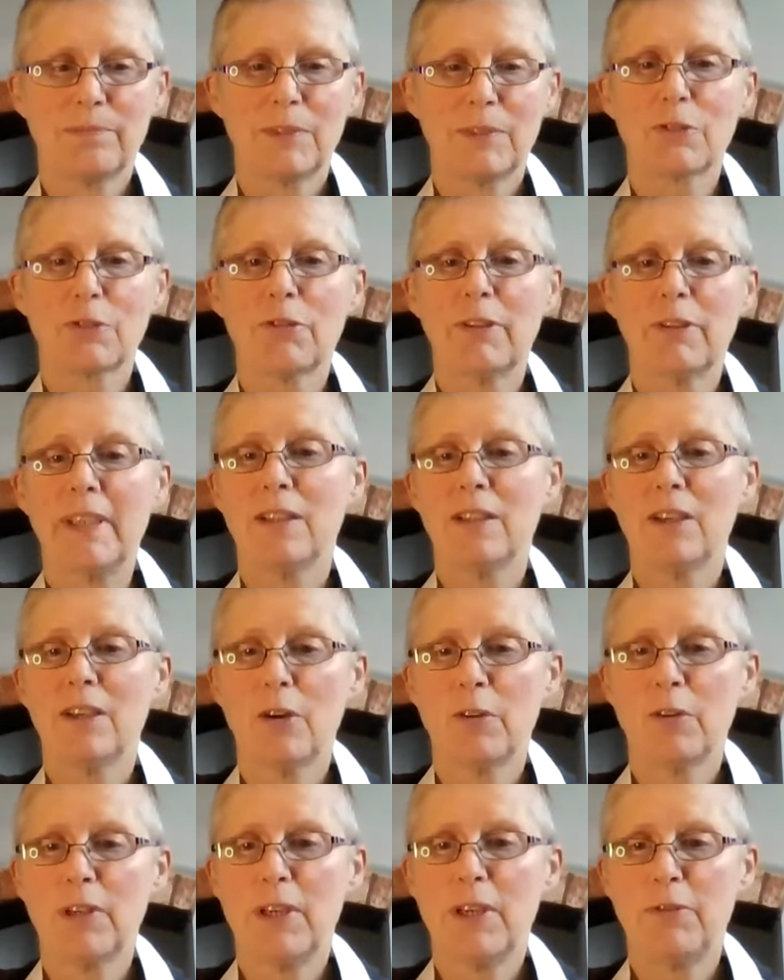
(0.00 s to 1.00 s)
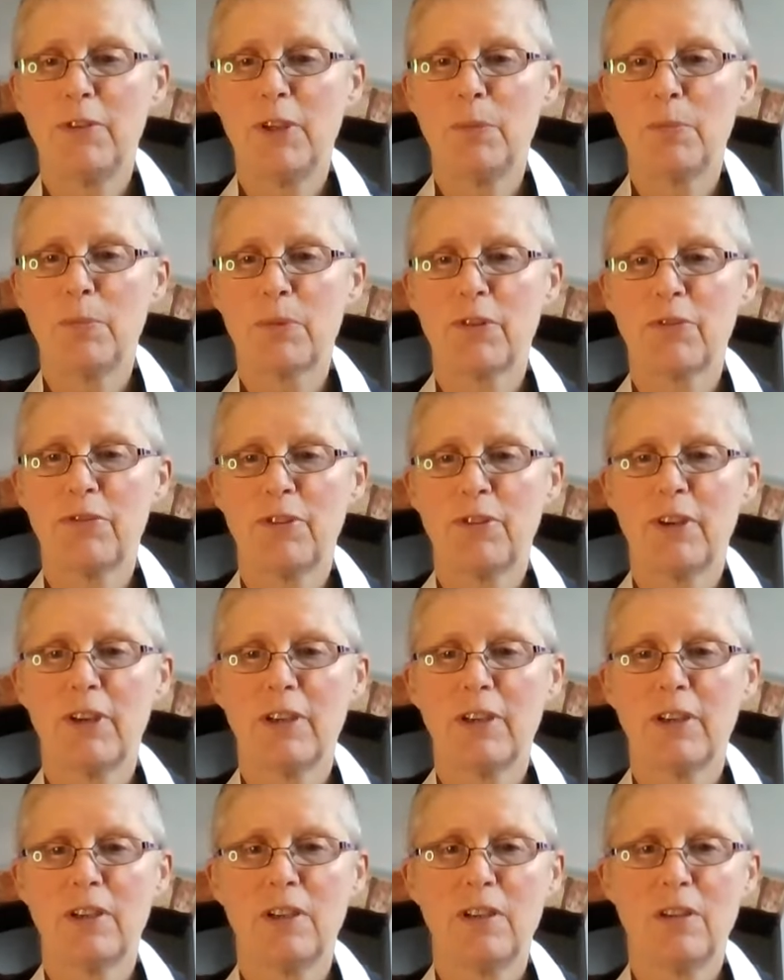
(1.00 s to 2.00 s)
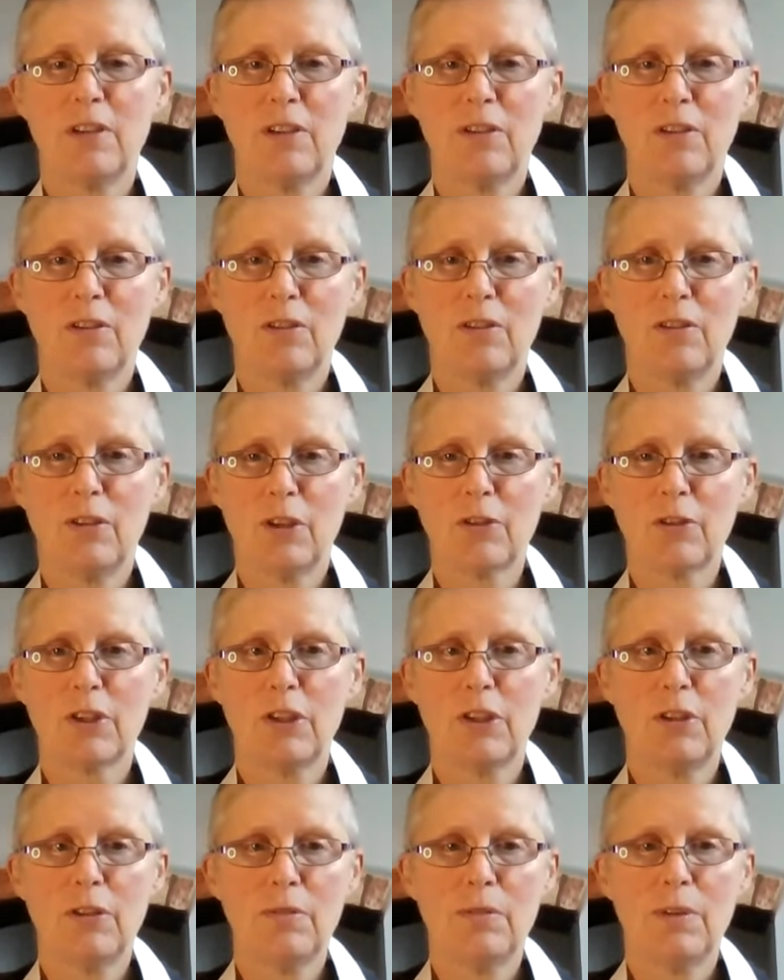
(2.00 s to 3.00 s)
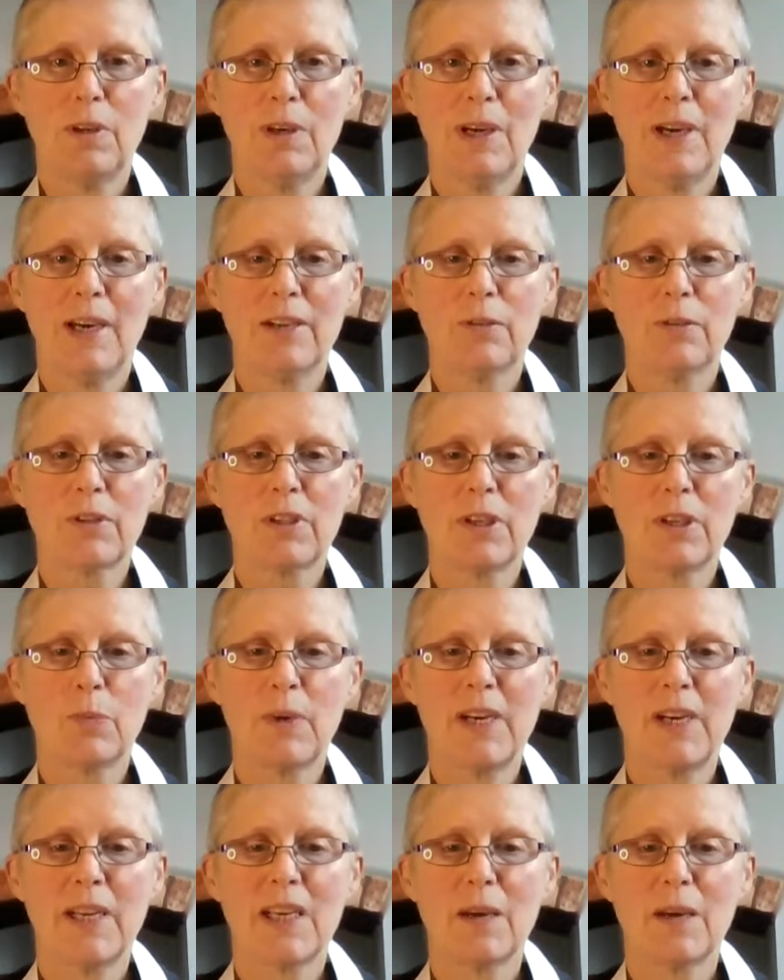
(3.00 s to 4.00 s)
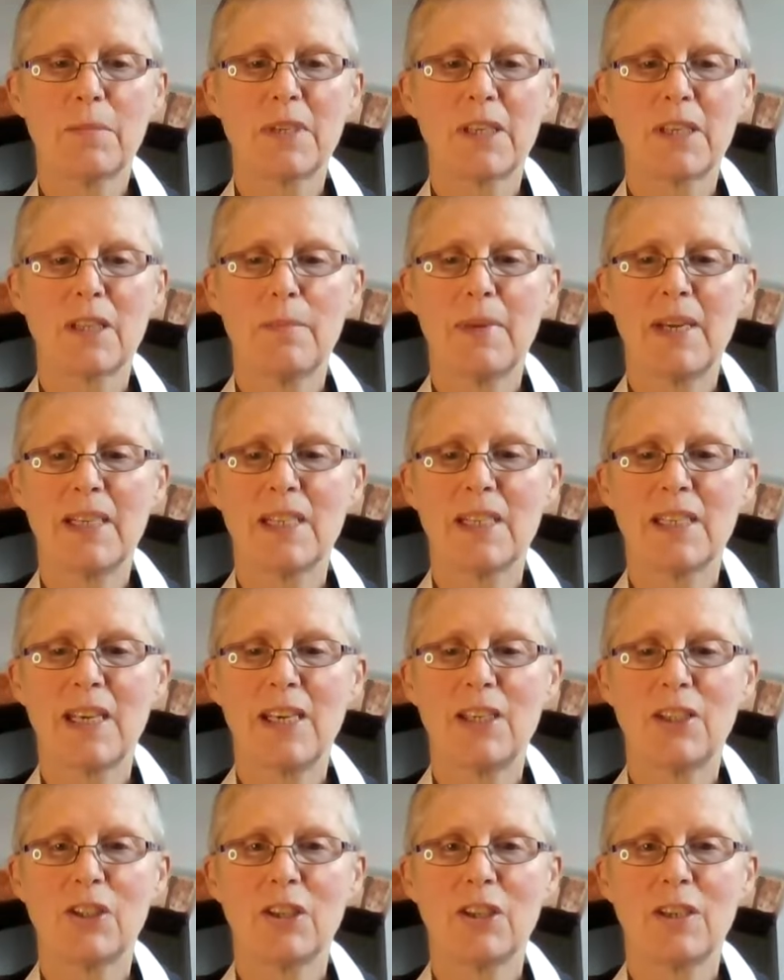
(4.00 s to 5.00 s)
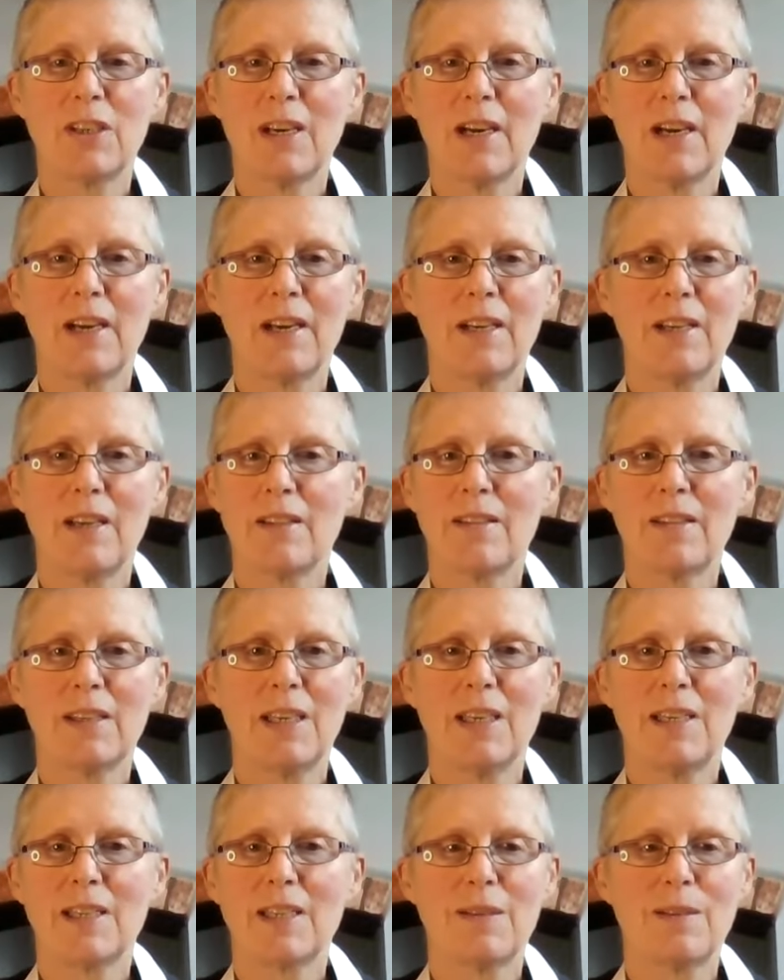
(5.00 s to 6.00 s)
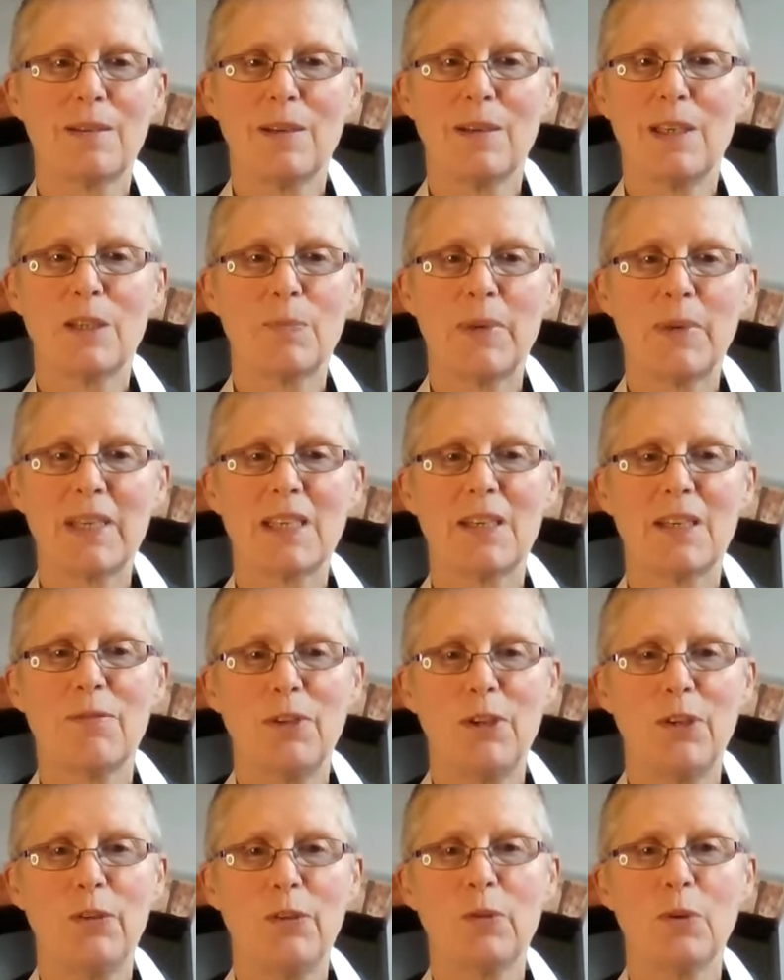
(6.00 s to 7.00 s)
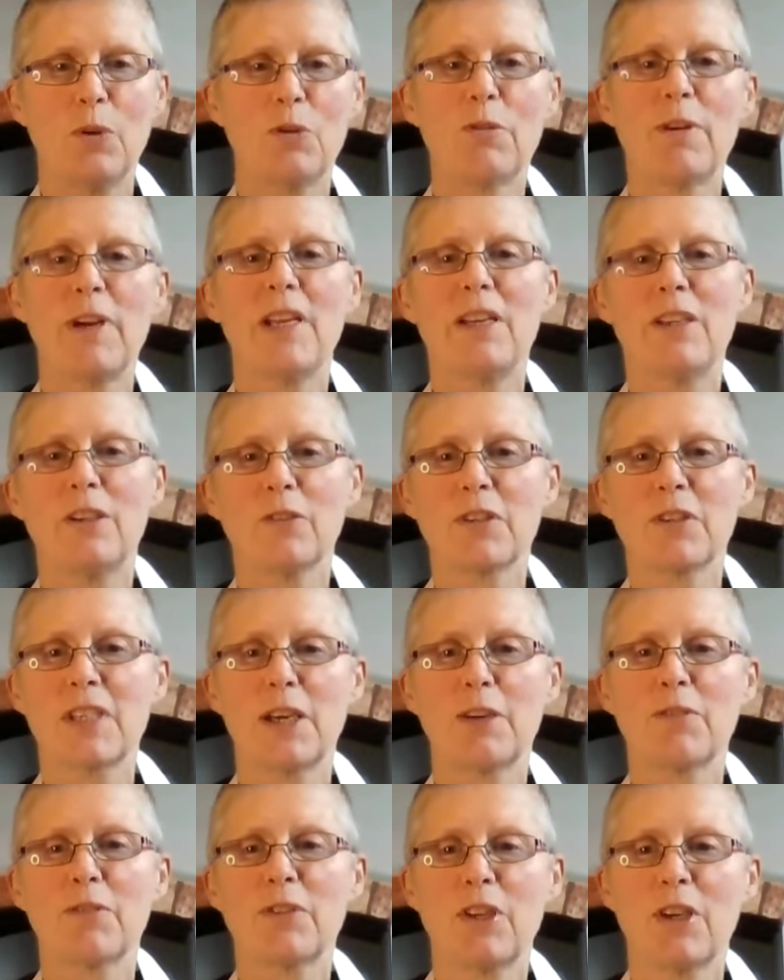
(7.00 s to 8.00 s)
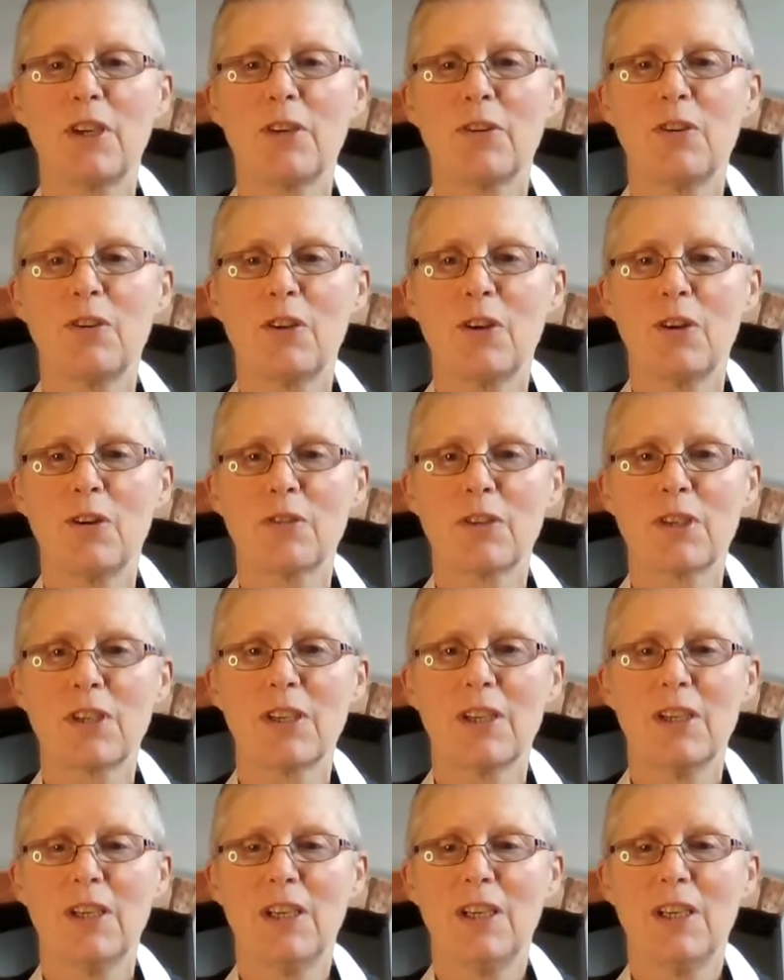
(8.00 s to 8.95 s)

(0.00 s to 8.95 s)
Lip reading: screen on if you prefer not to. And also when it comes to the meditation, I think it's best if you orient yourself so you're not